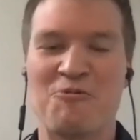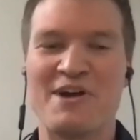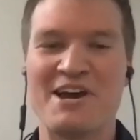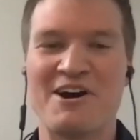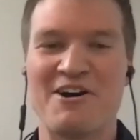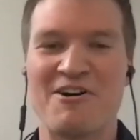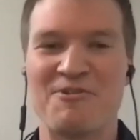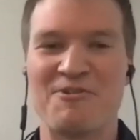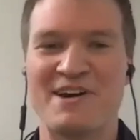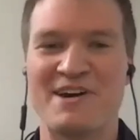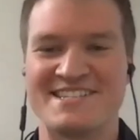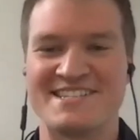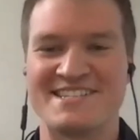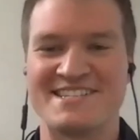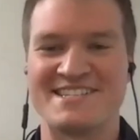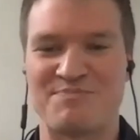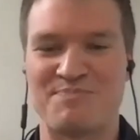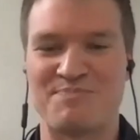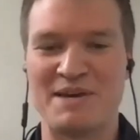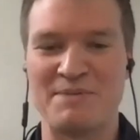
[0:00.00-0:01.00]
we always,
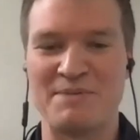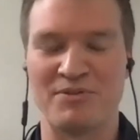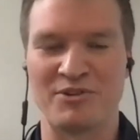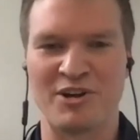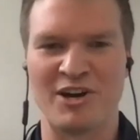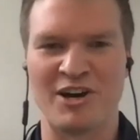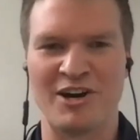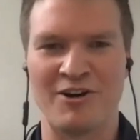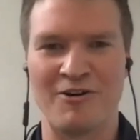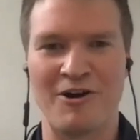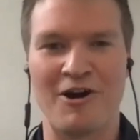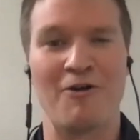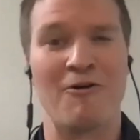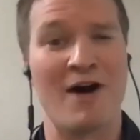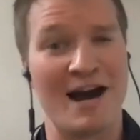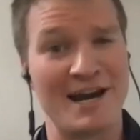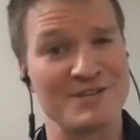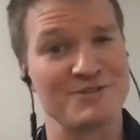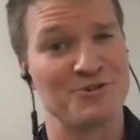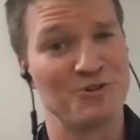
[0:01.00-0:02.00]
as people go, oh,
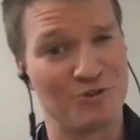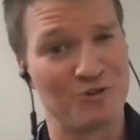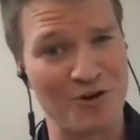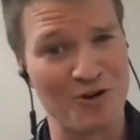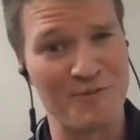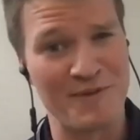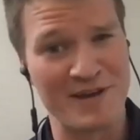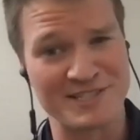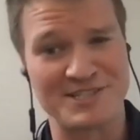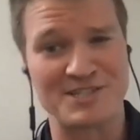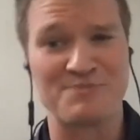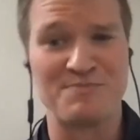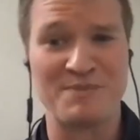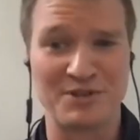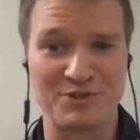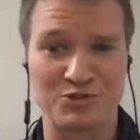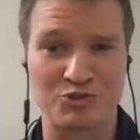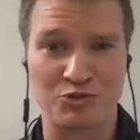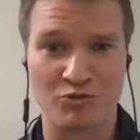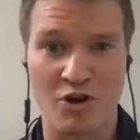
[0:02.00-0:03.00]
high school romances,
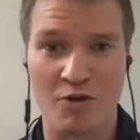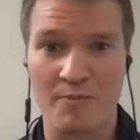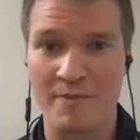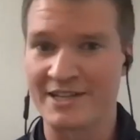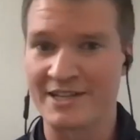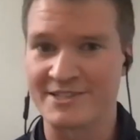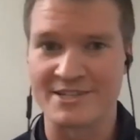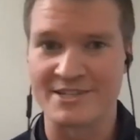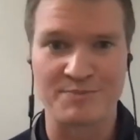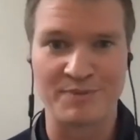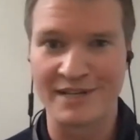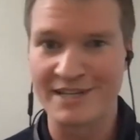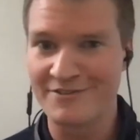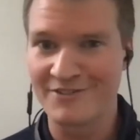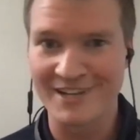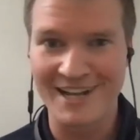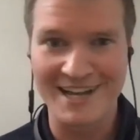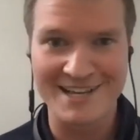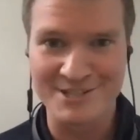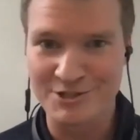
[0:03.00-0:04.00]
middle school romances, but
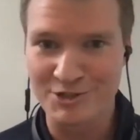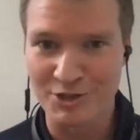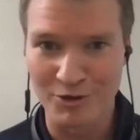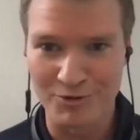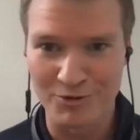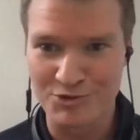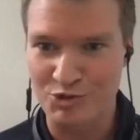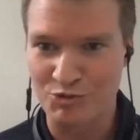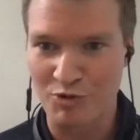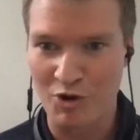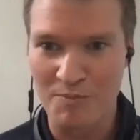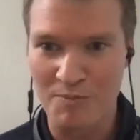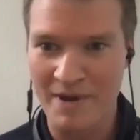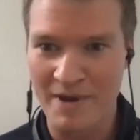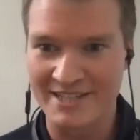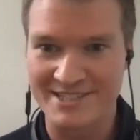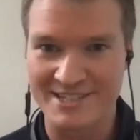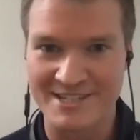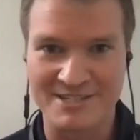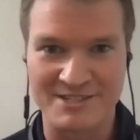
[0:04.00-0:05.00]
even as adults,
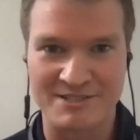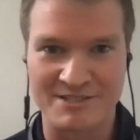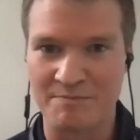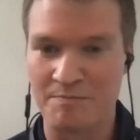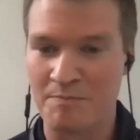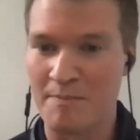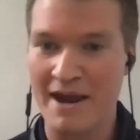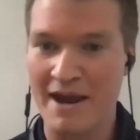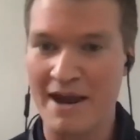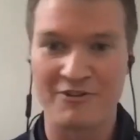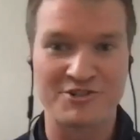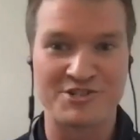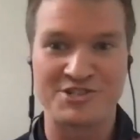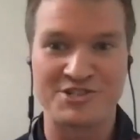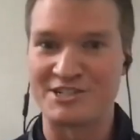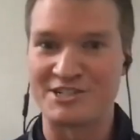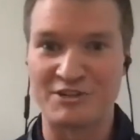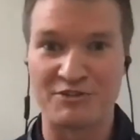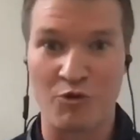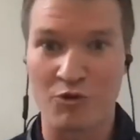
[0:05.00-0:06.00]
romances, marriages,
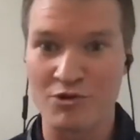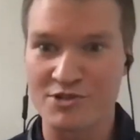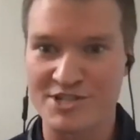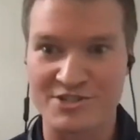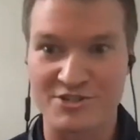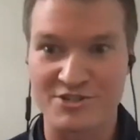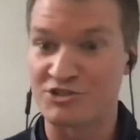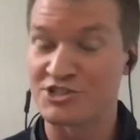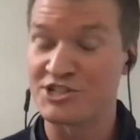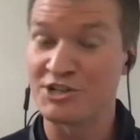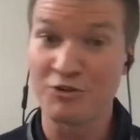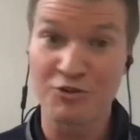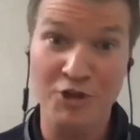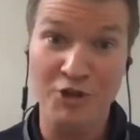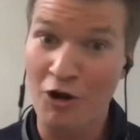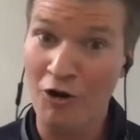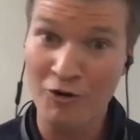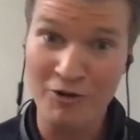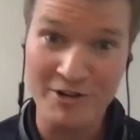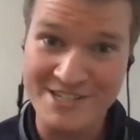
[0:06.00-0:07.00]
and divorces are still the
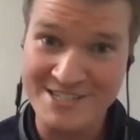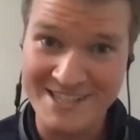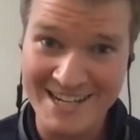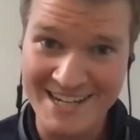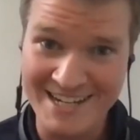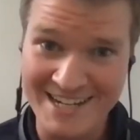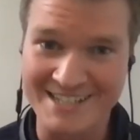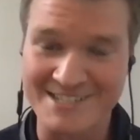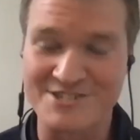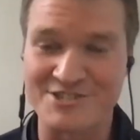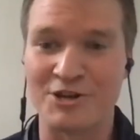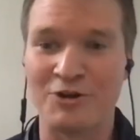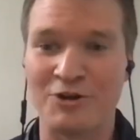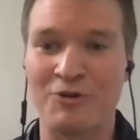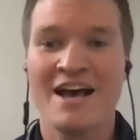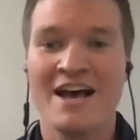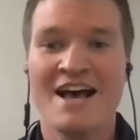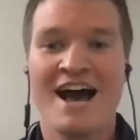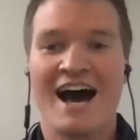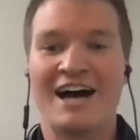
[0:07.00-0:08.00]
hardest things. So
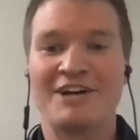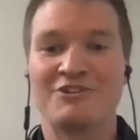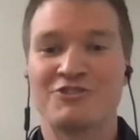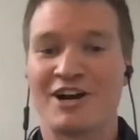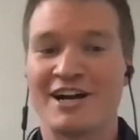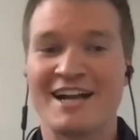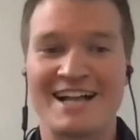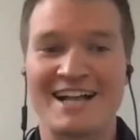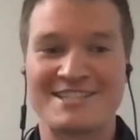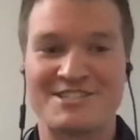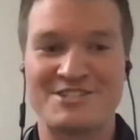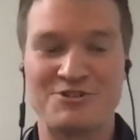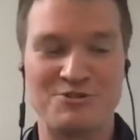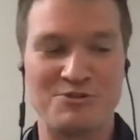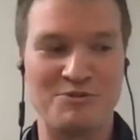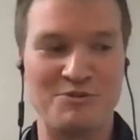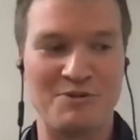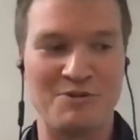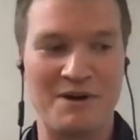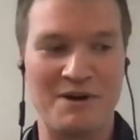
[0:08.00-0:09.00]
I try not
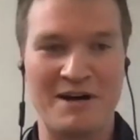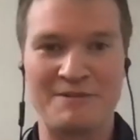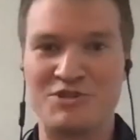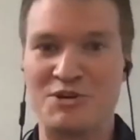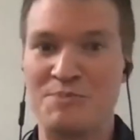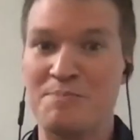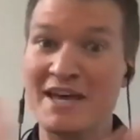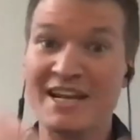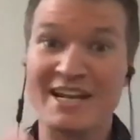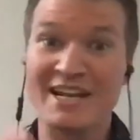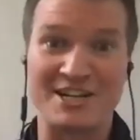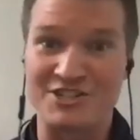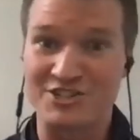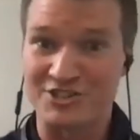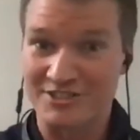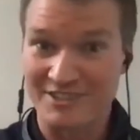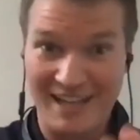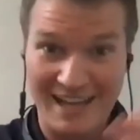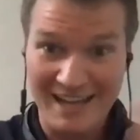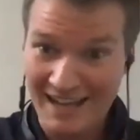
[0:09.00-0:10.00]
to uh, diminish.
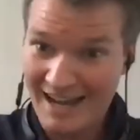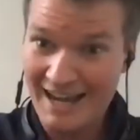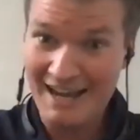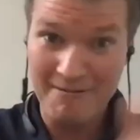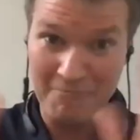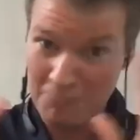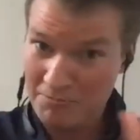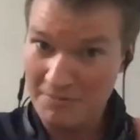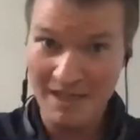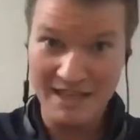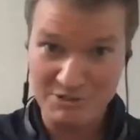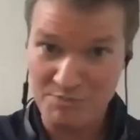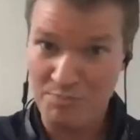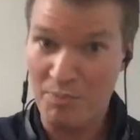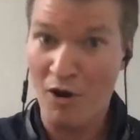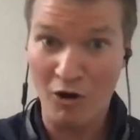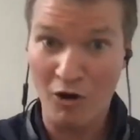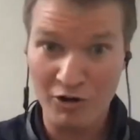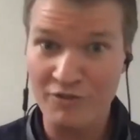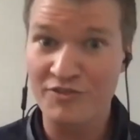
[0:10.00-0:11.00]
Like I, it's
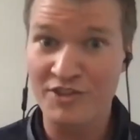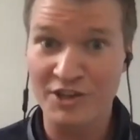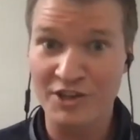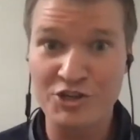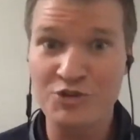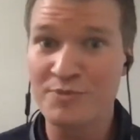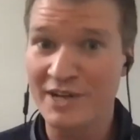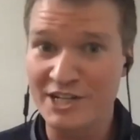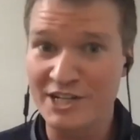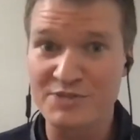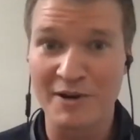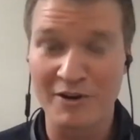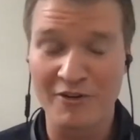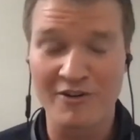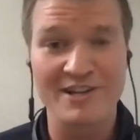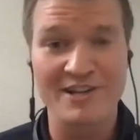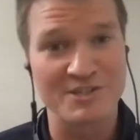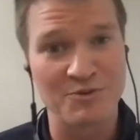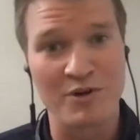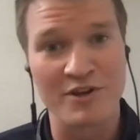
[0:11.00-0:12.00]
part of the human
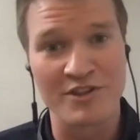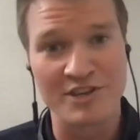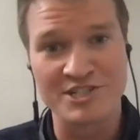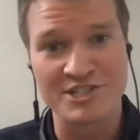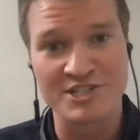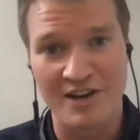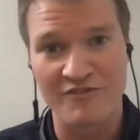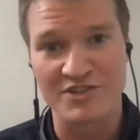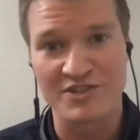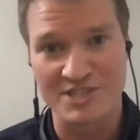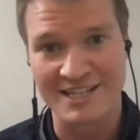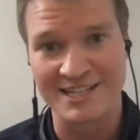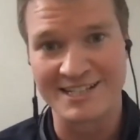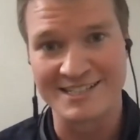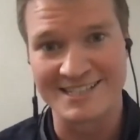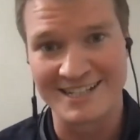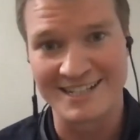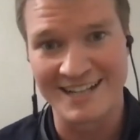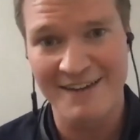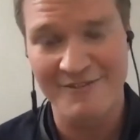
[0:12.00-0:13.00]
experience and one of the toughest
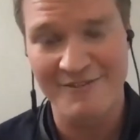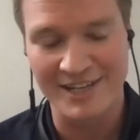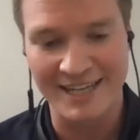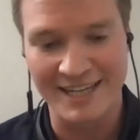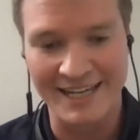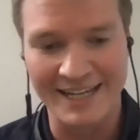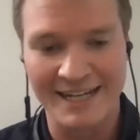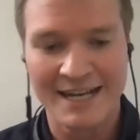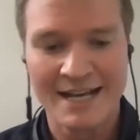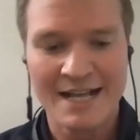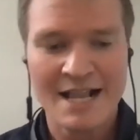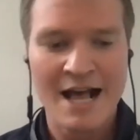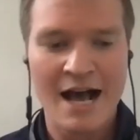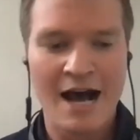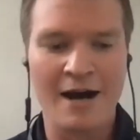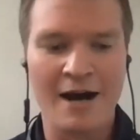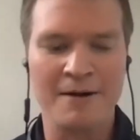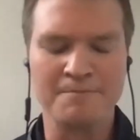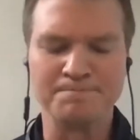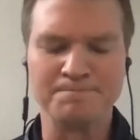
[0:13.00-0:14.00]
things to navigate.
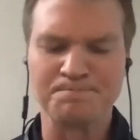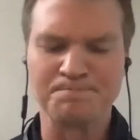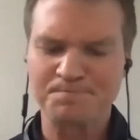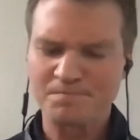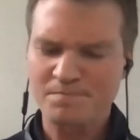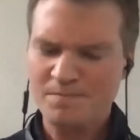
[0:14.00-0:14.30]
Um,